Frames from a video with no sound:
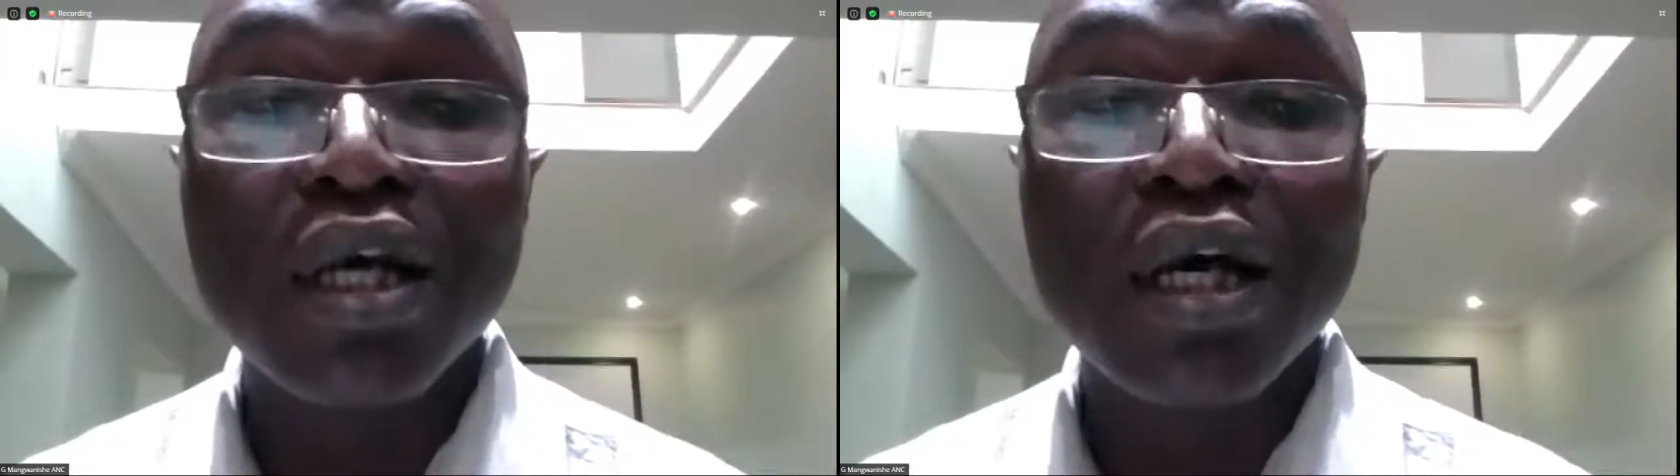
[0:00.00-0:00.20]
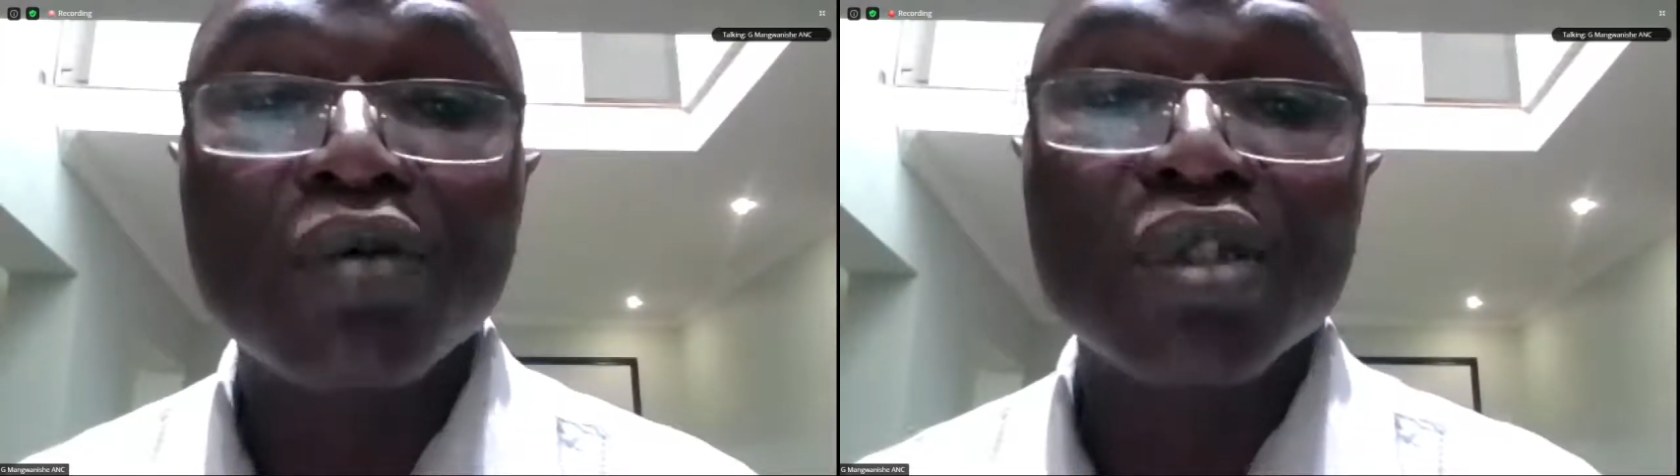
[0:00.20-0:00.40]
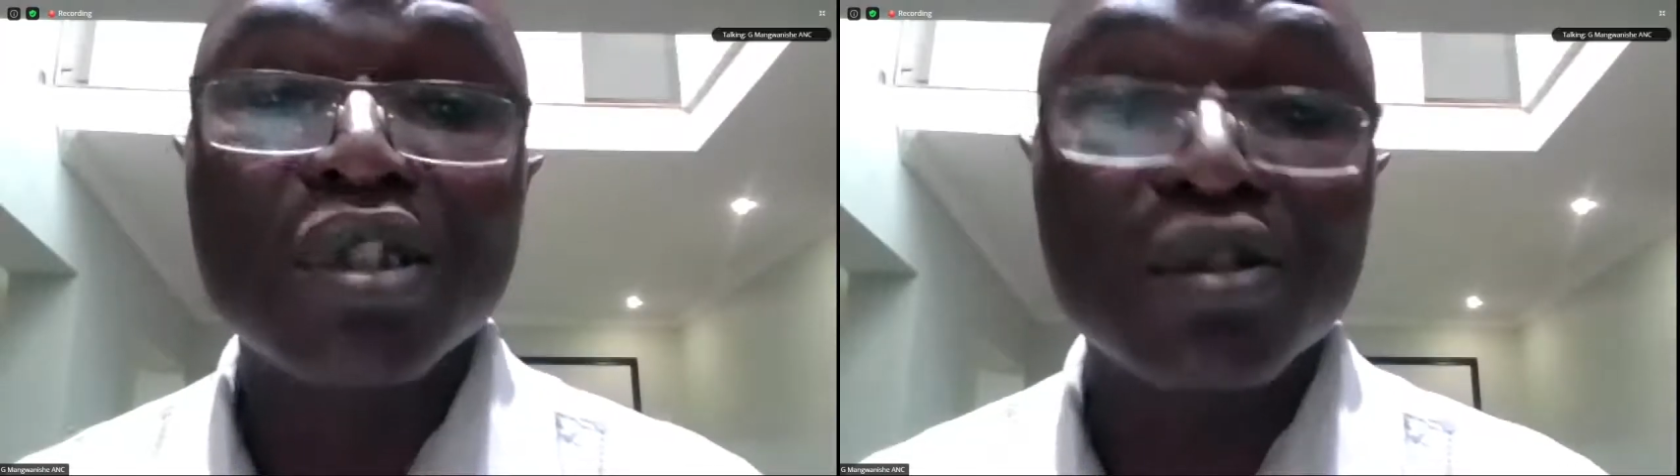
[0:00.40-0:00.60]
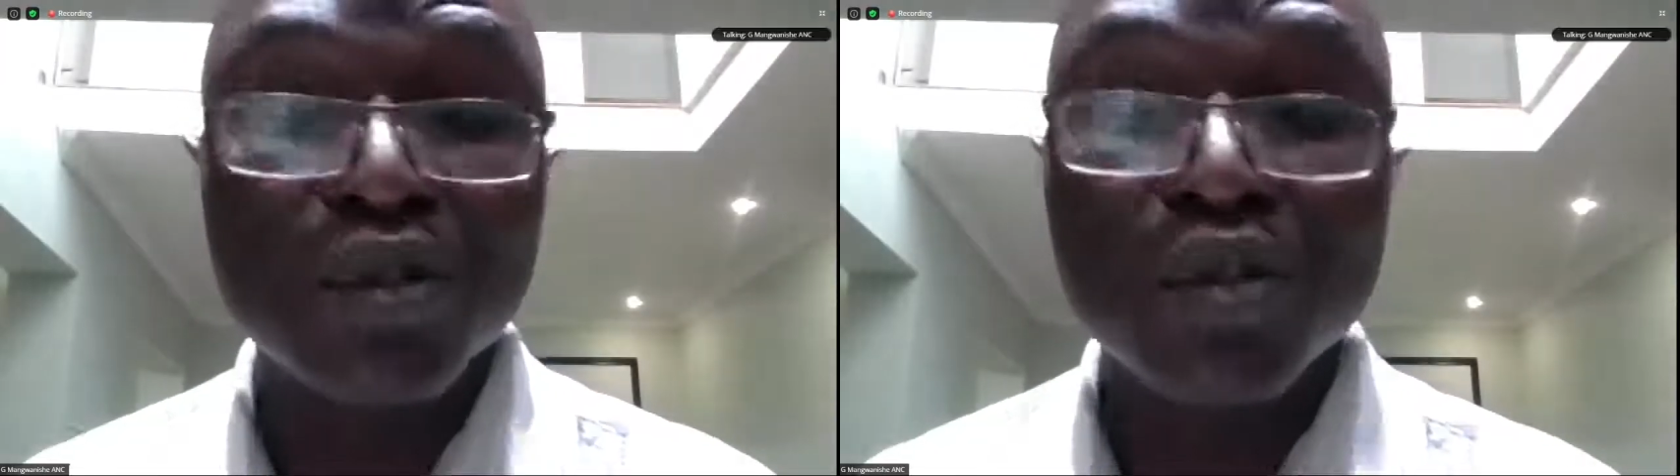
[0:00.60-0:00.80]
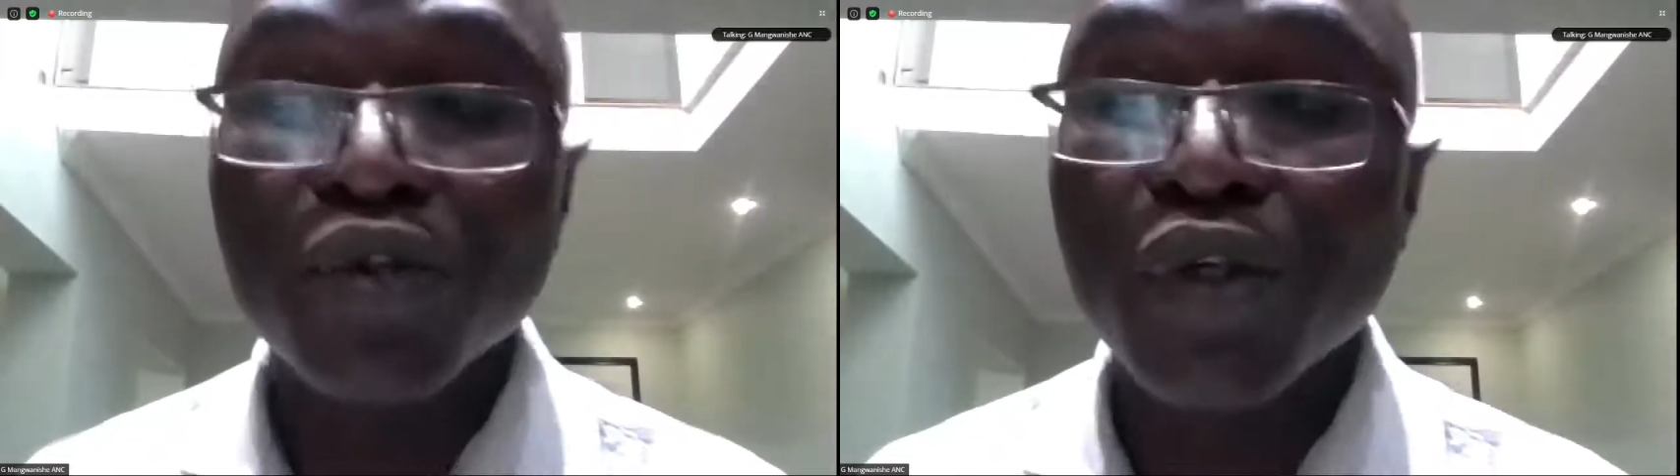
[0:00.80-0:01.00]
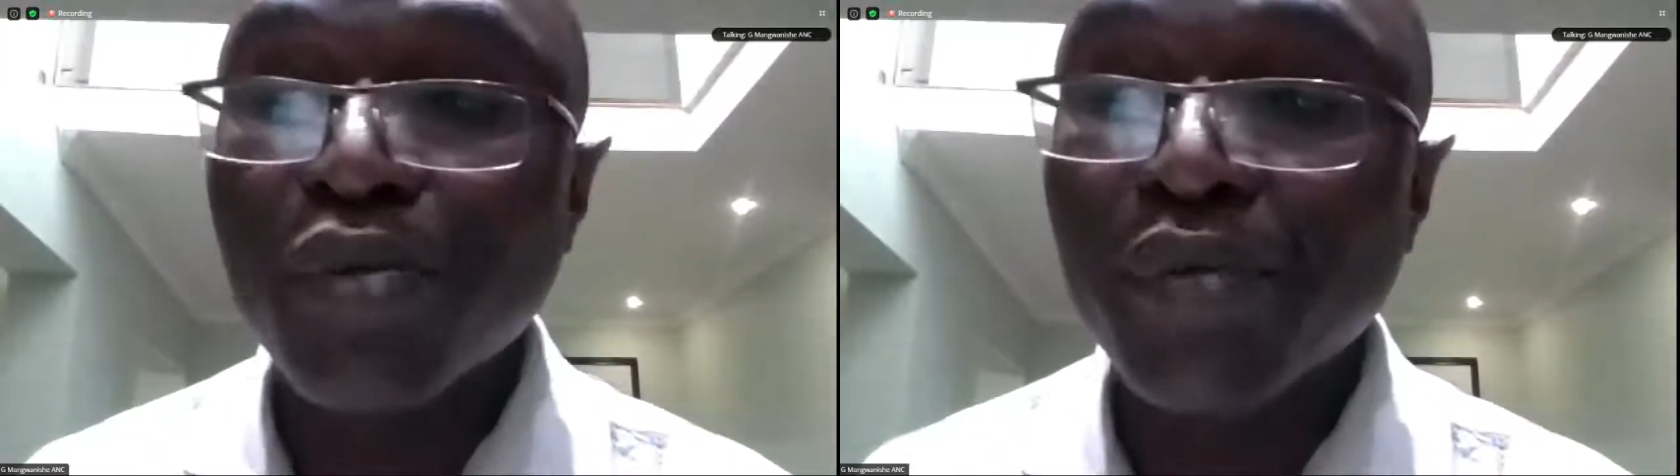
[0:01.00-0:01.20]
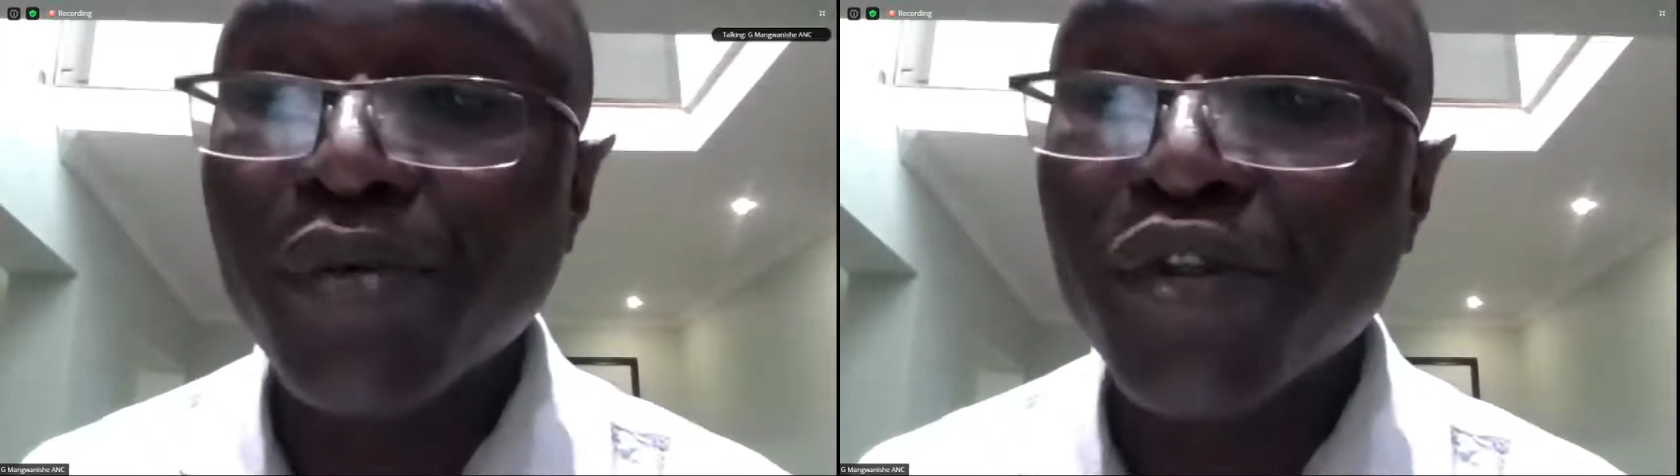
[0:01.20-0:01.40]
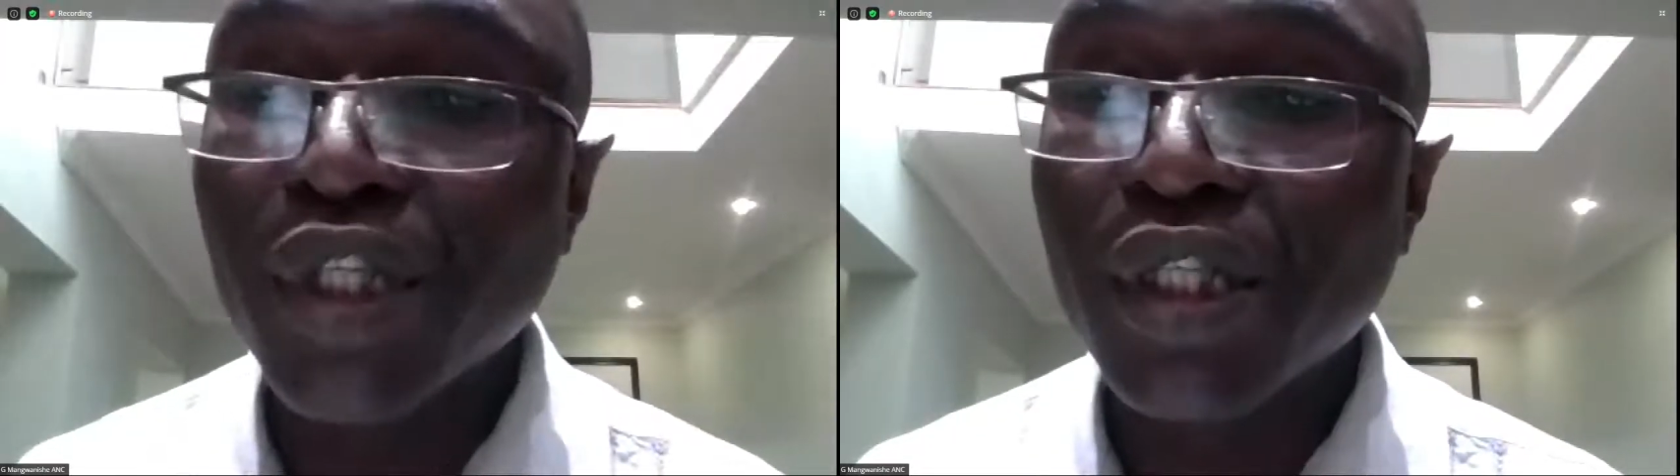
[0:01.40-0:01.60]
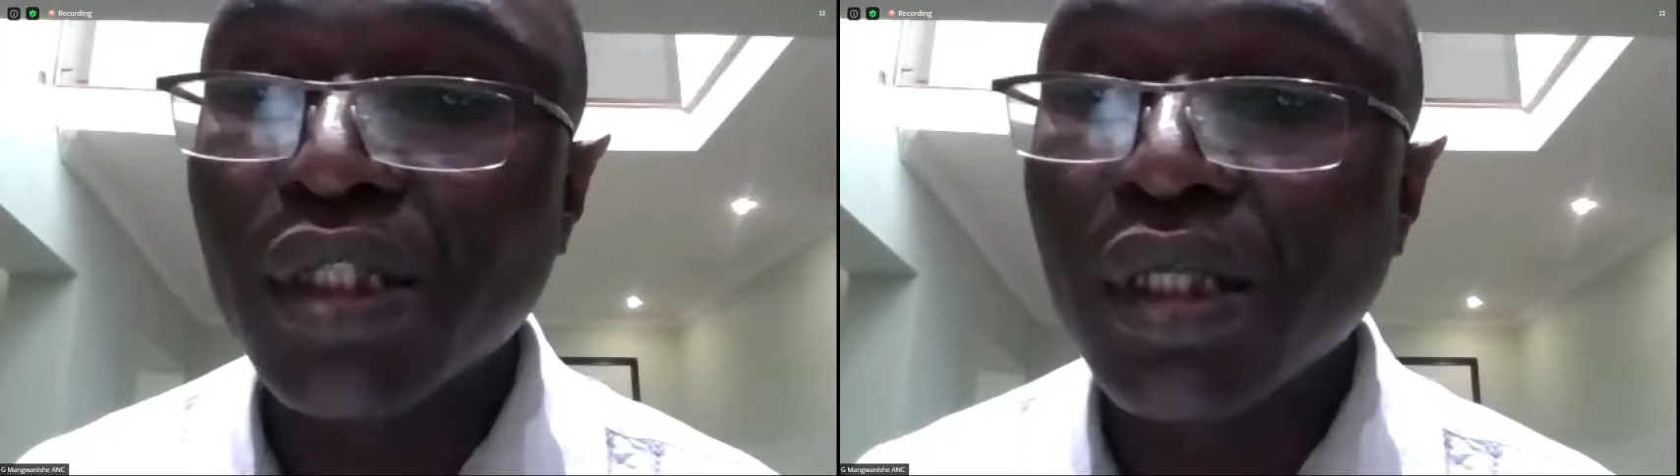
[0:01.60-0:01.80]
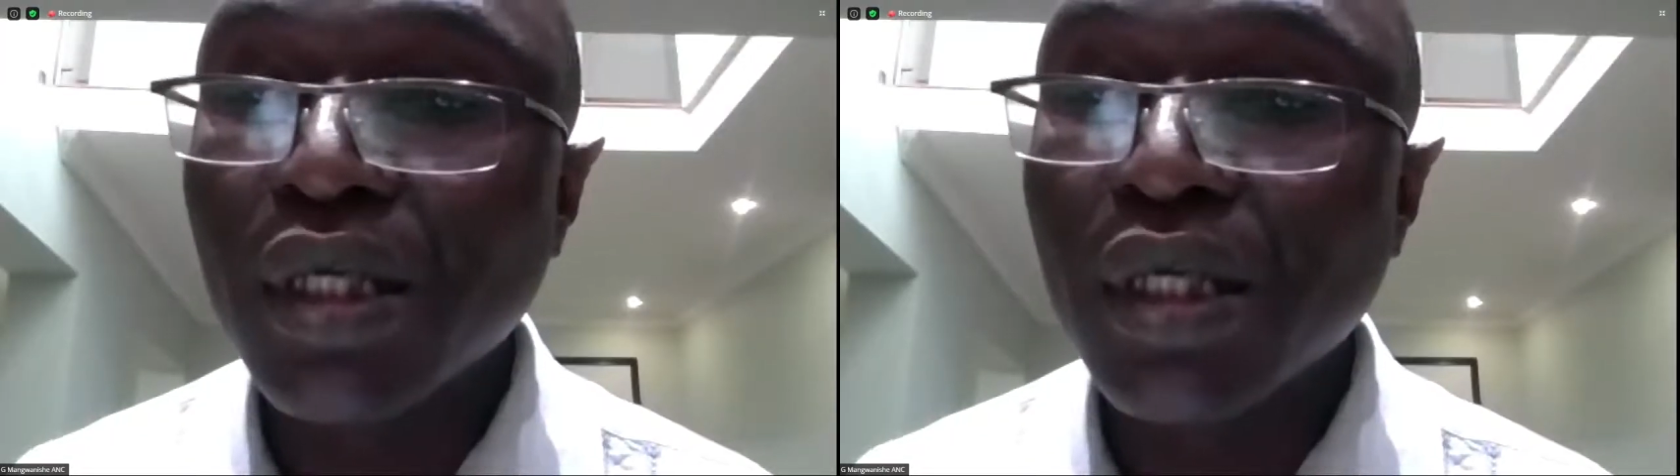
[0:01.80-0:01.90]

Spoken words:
house is also a perpetrator.